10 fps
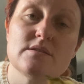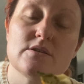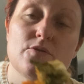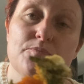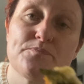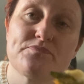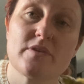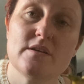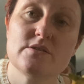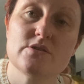So
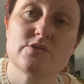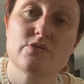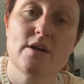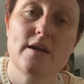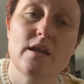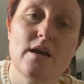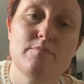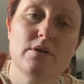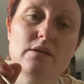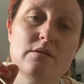let's just try it. I
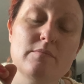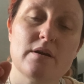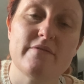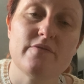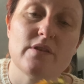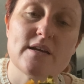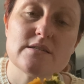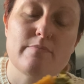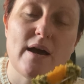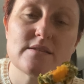put a little bit of like
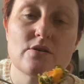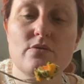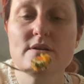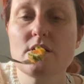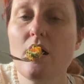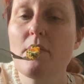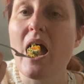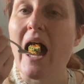Tabasco on top.